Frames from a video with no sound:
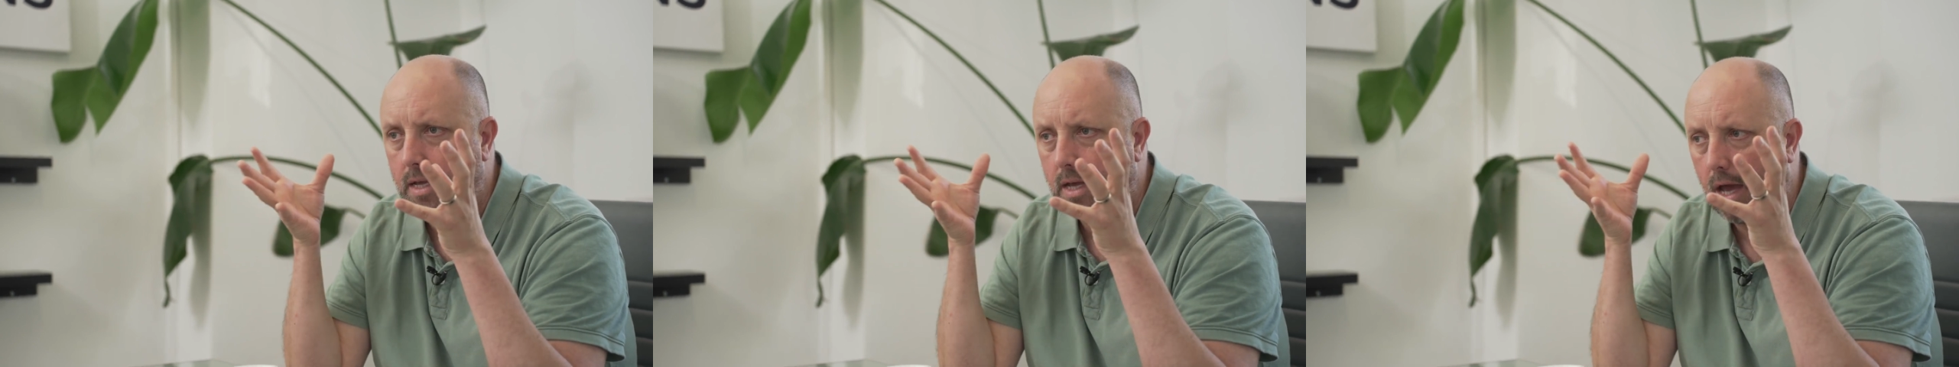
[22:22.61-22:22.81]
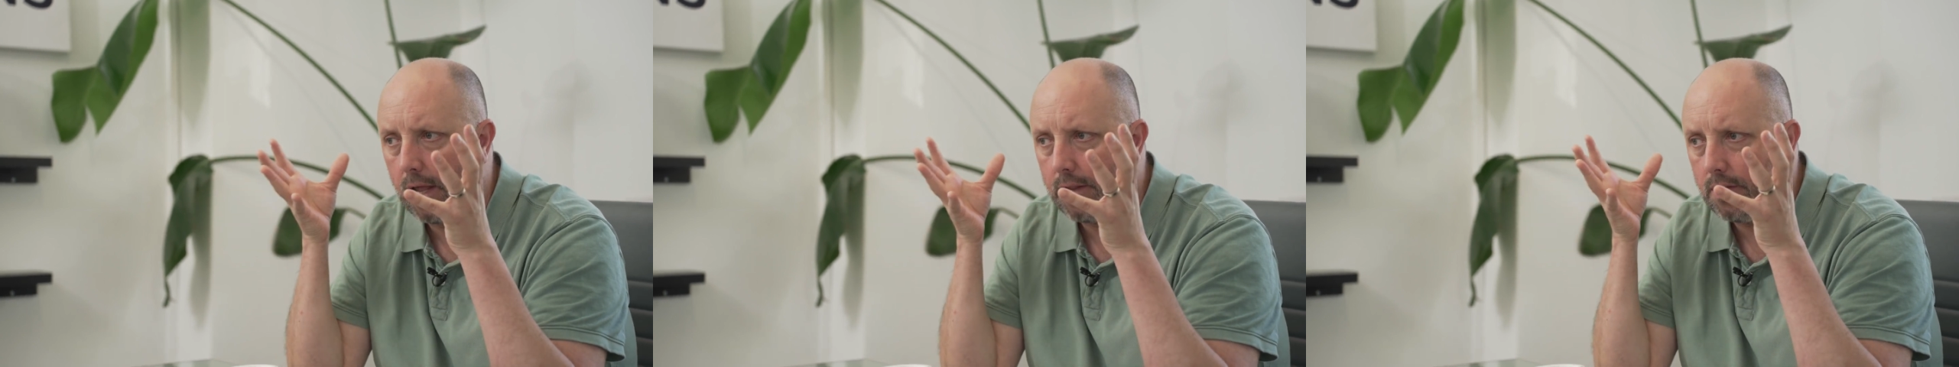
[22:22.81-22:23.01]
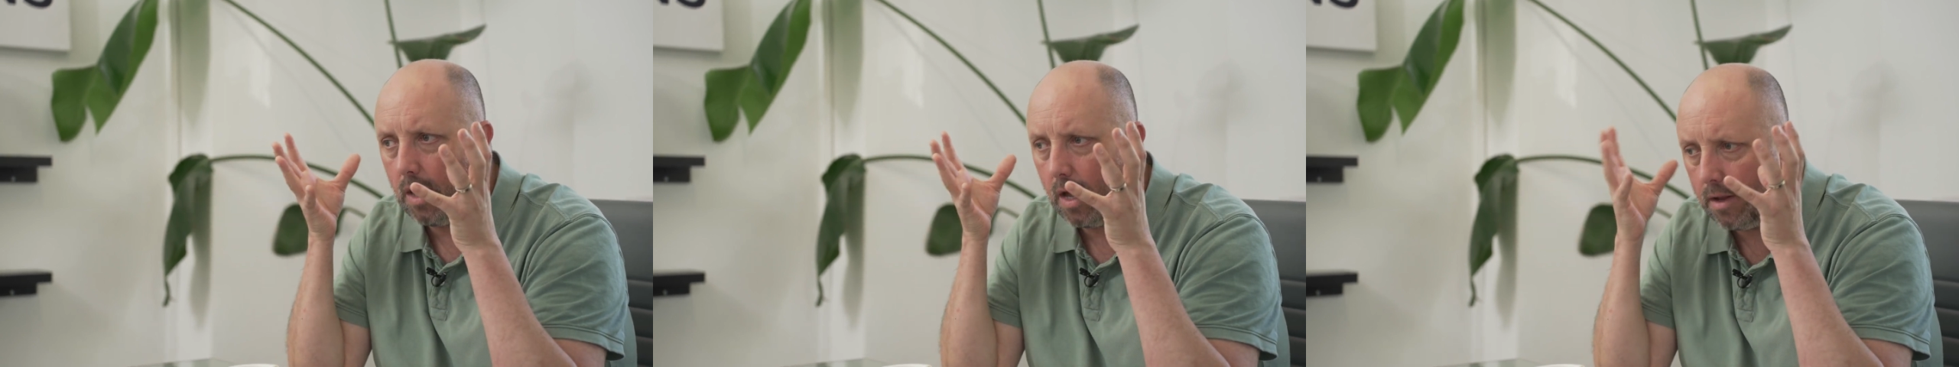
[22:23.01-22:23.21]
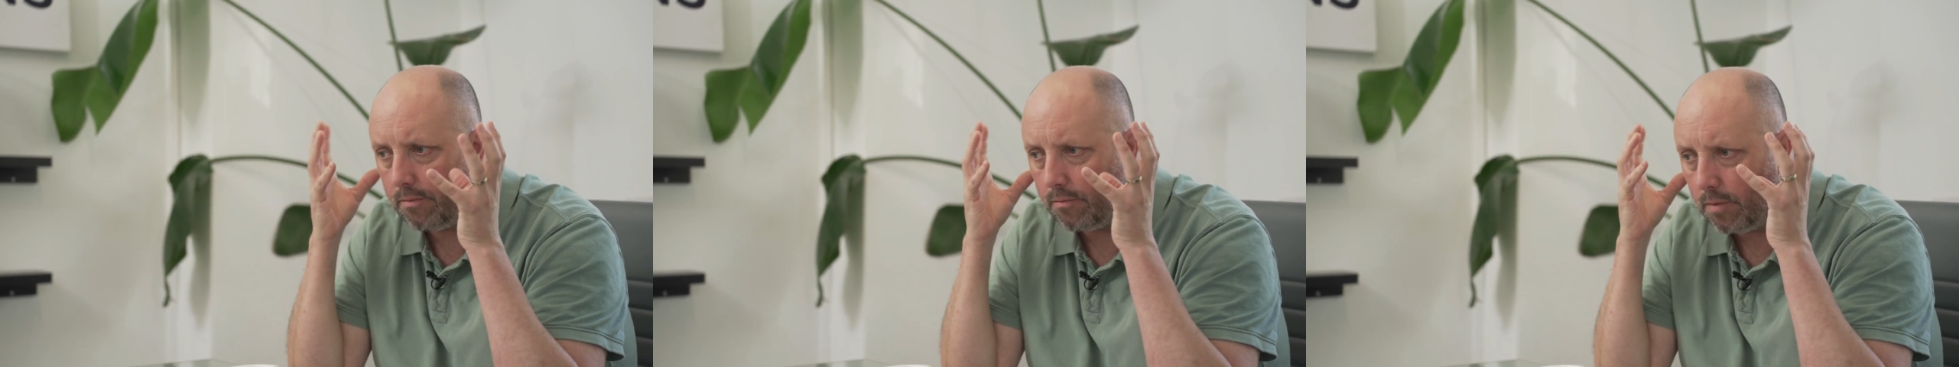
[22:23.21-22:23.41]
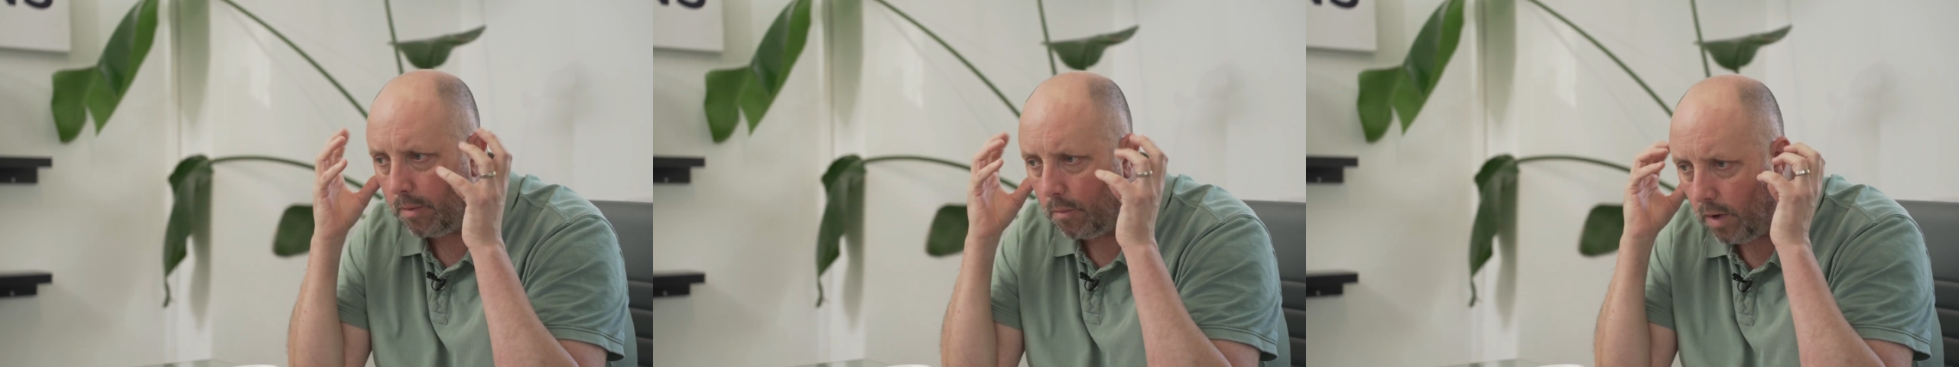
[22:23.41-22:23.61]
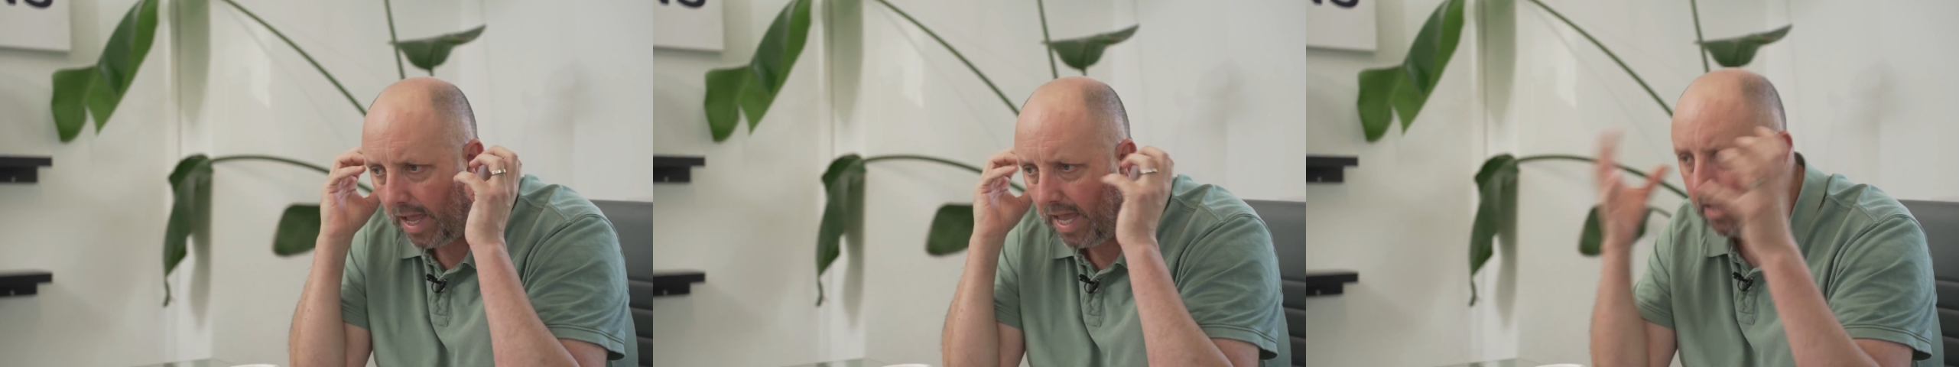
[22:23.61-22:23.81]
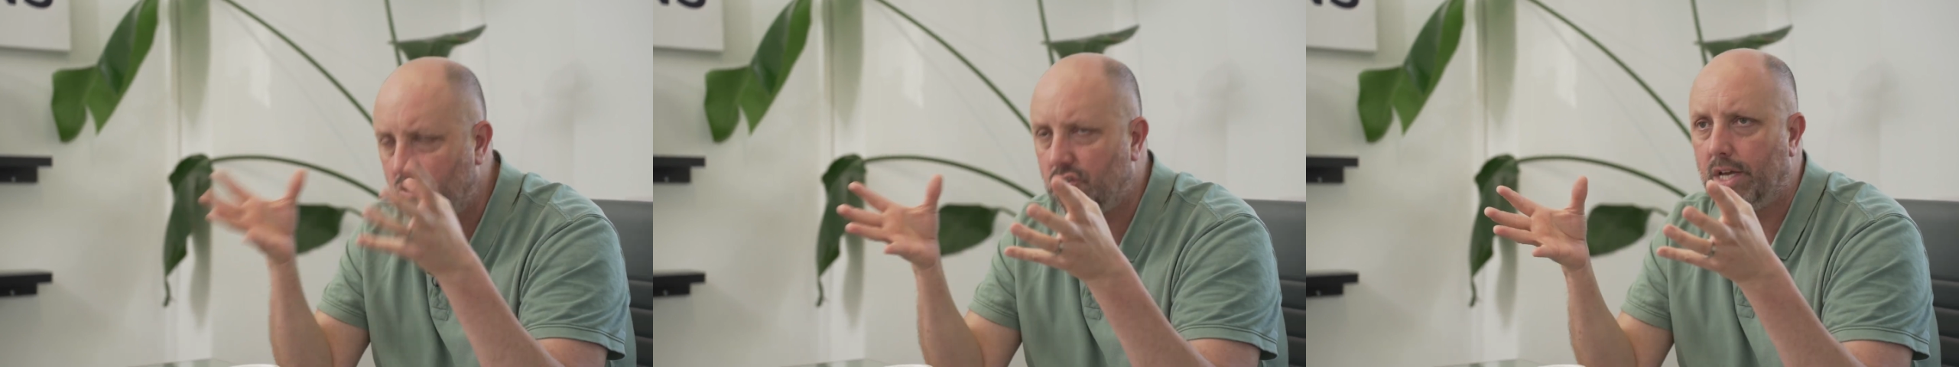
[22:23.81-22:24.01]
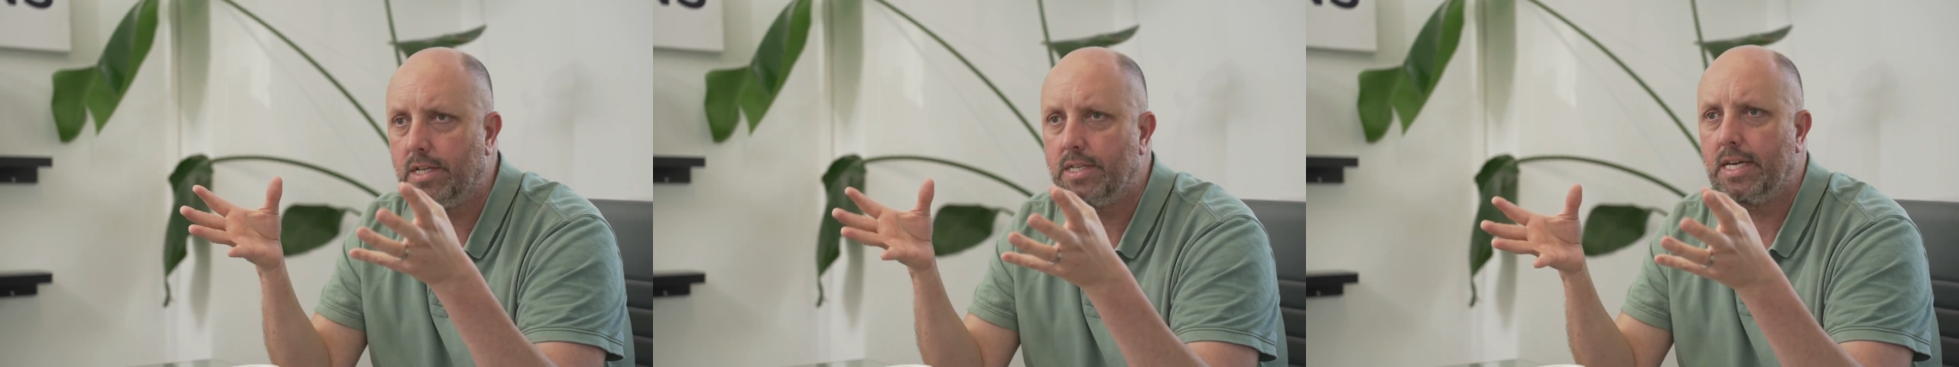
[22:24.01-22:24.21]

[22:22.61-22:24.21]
and itching